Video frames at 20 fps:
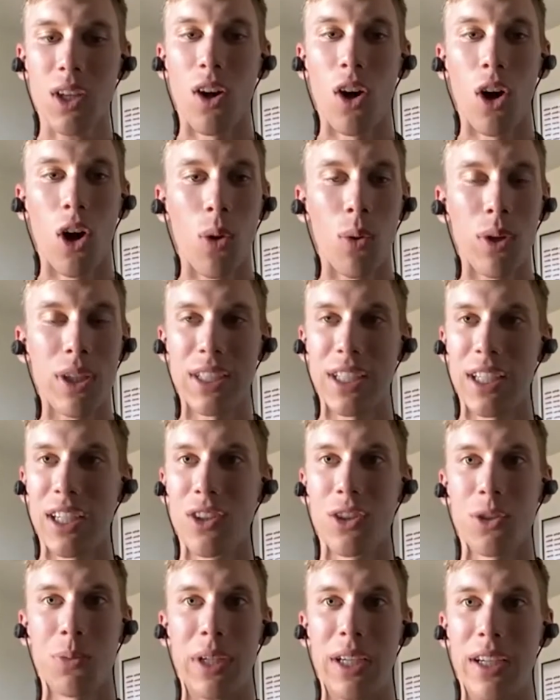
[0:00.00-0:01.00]
always
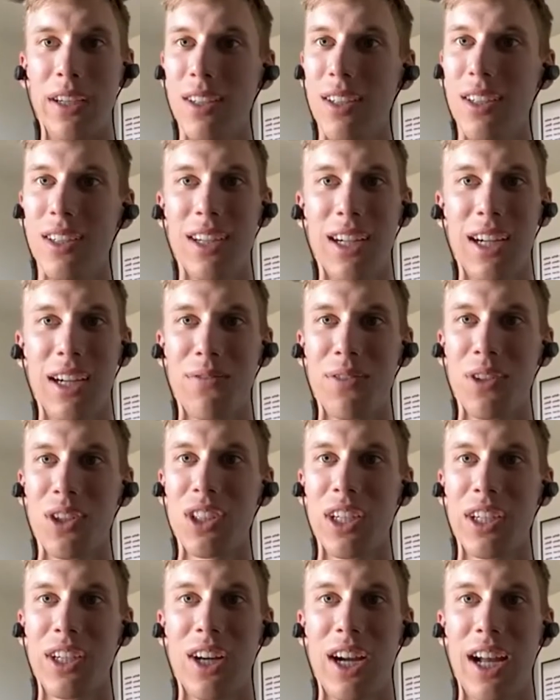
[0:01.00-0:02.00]
kills me. And it
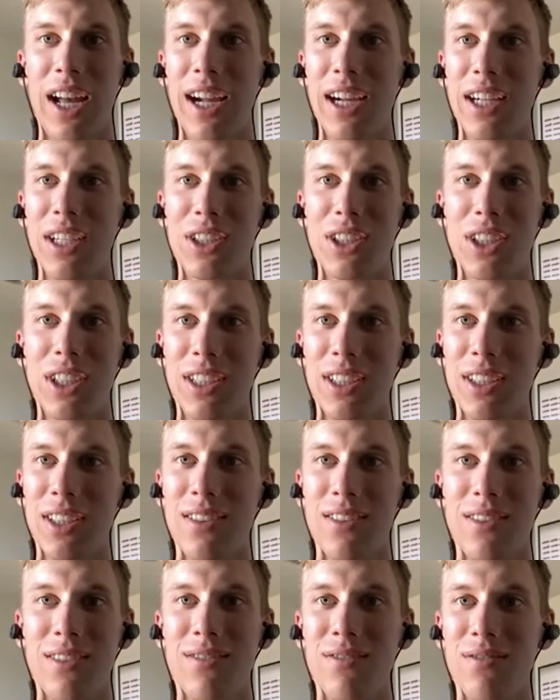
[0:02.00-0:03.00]
feels like your head is just
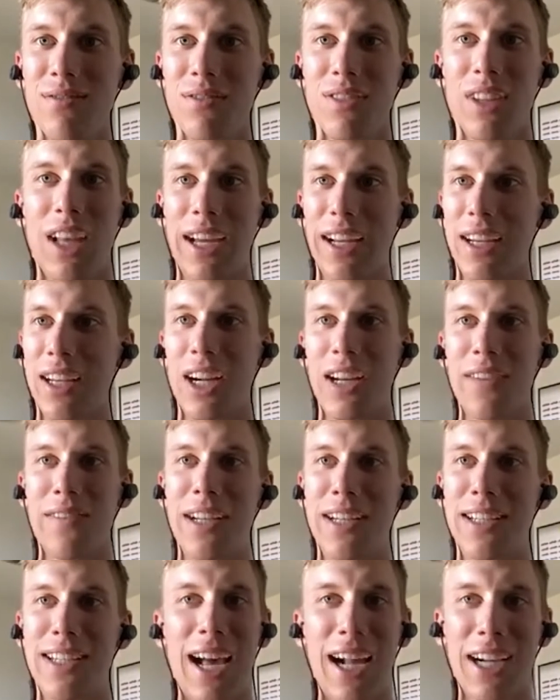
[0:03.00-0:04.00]
like not
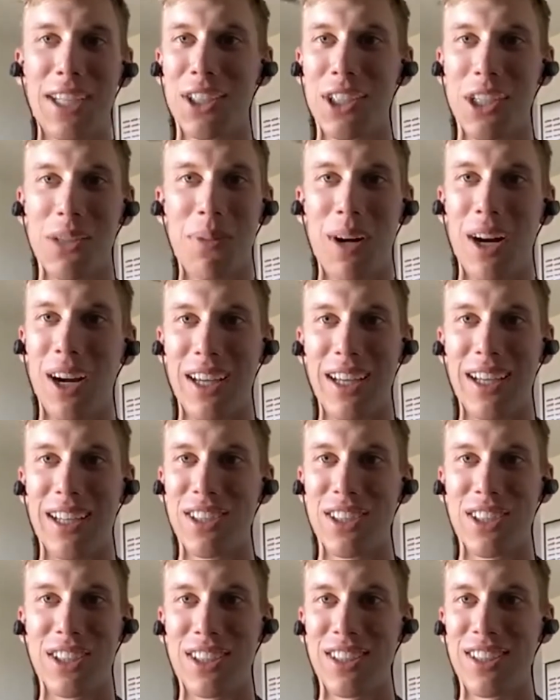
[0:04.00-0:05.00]
even attached to your body,
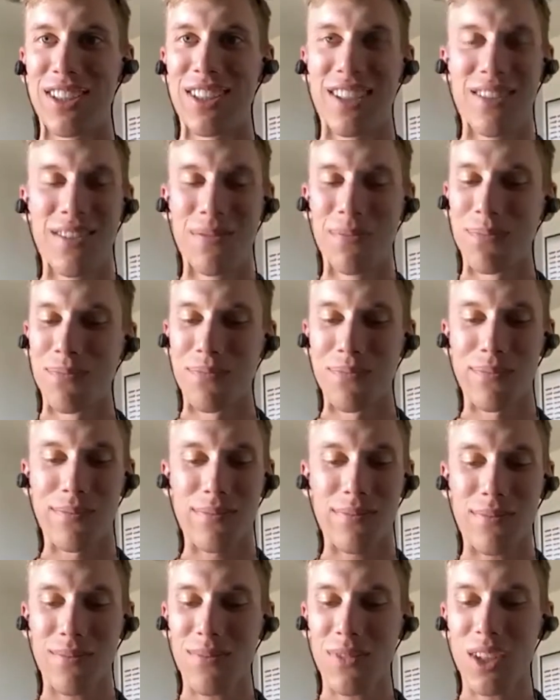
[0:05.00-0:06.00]
just
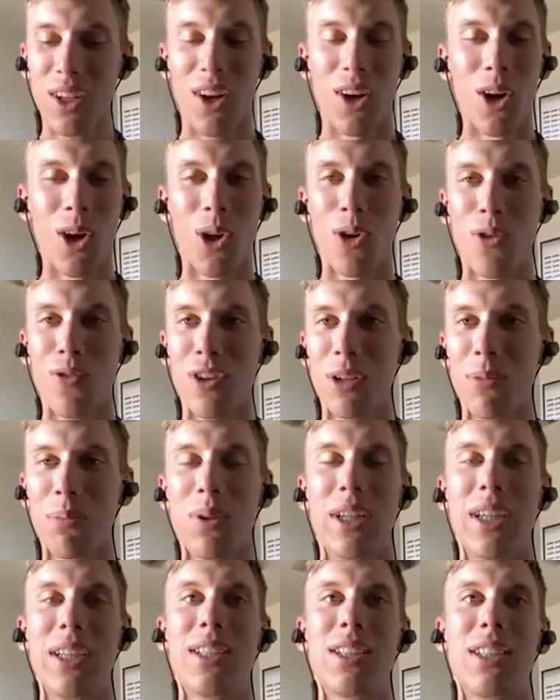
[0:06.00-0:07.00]
all over the
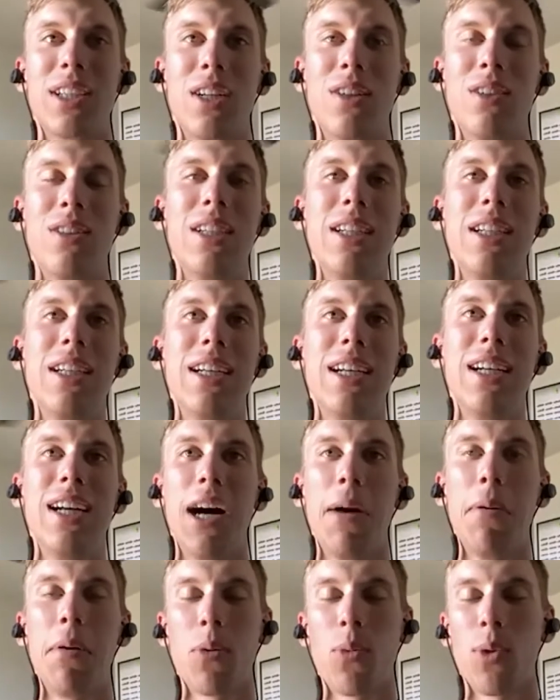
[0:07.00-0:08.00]
place. So
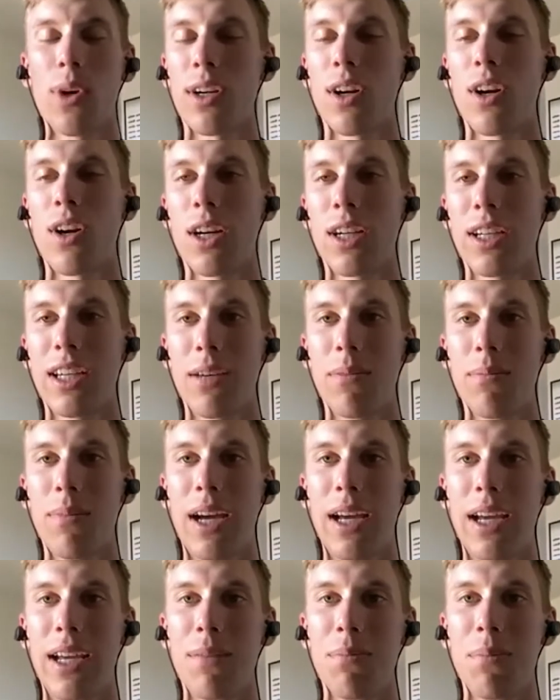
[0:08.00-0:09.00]
I'm going to be working hard to get
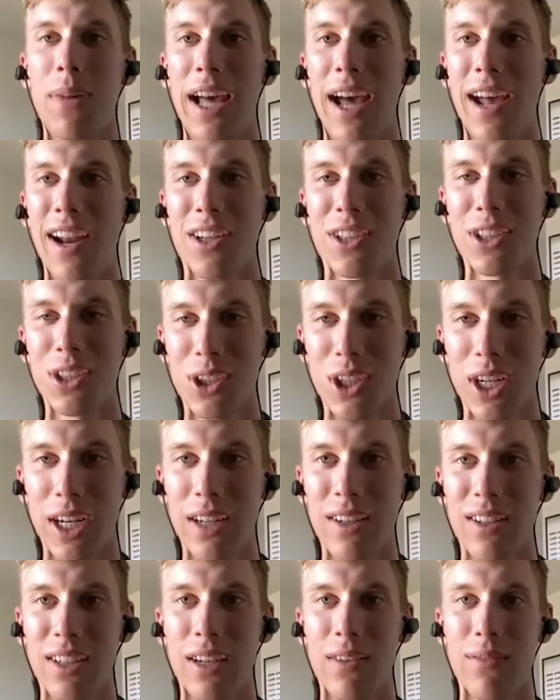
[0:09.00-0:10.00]
my head on
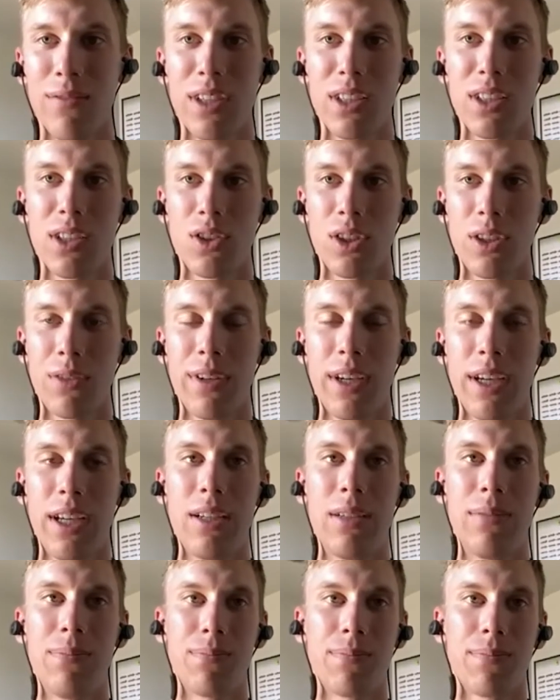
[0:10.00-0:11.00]
straight, getting physically
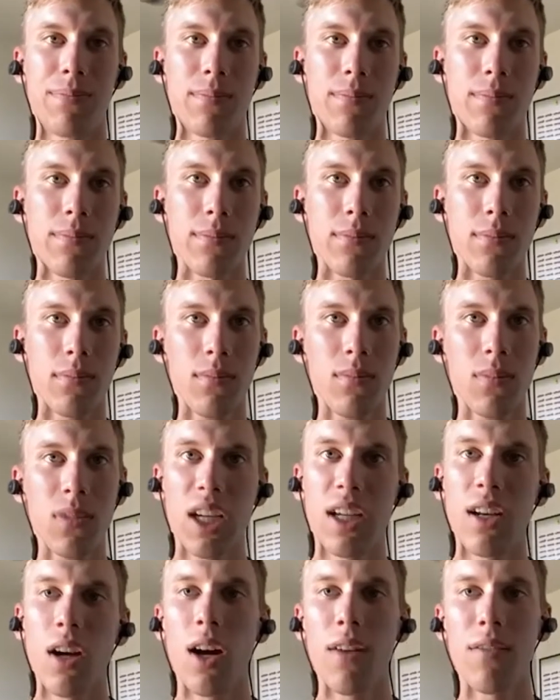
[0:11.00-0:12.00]
fit.
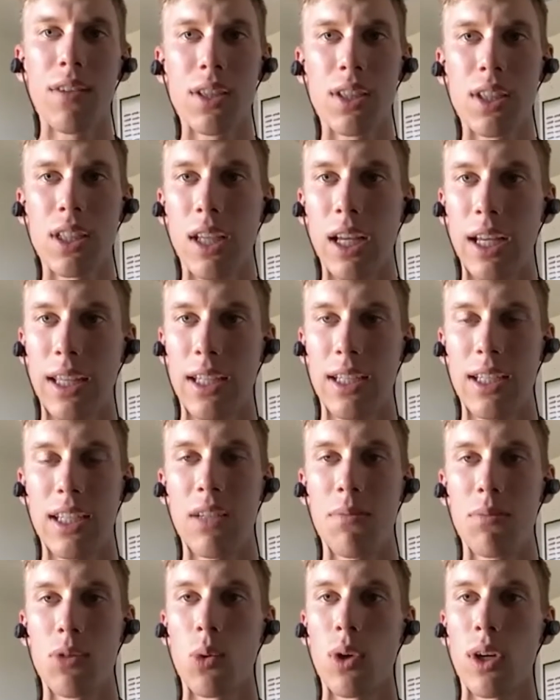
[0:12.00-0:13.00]
And obviously, like, the
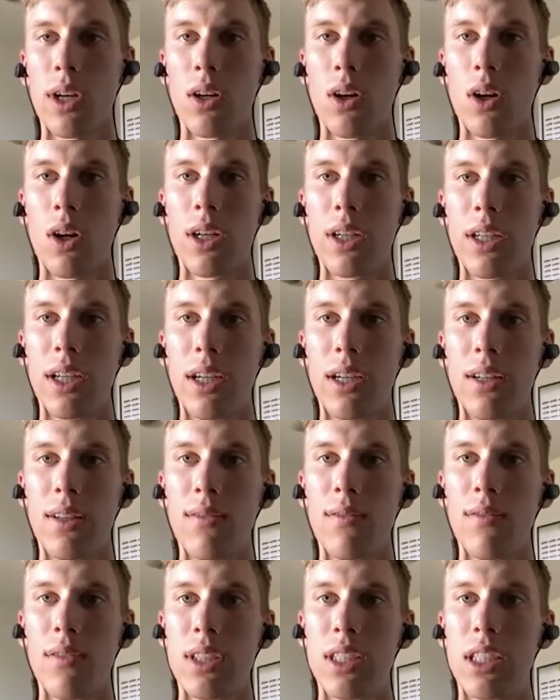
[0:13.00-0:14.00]
team's working hard to
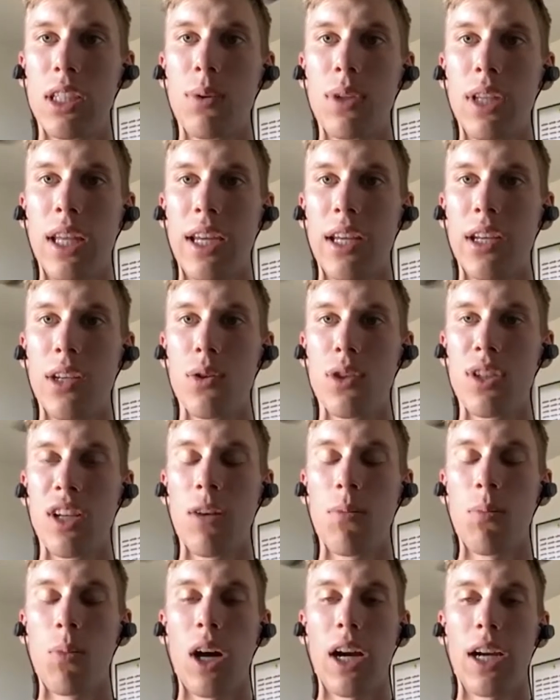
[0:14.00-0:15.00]
see what they can do
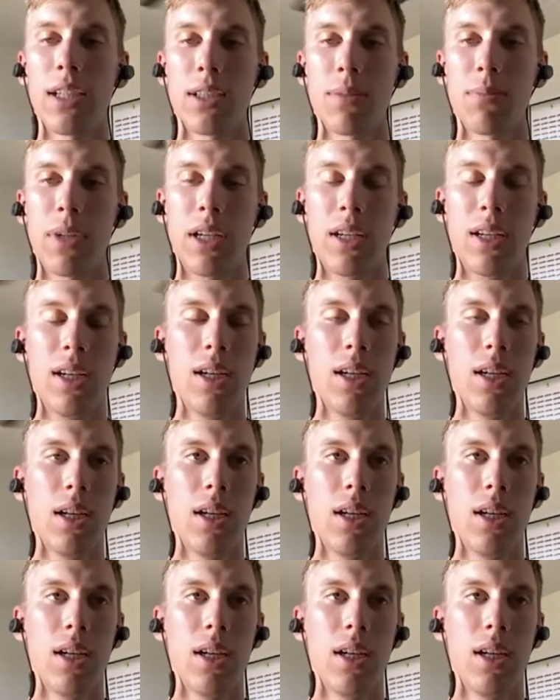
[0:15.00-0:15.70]
setup wise. I mean,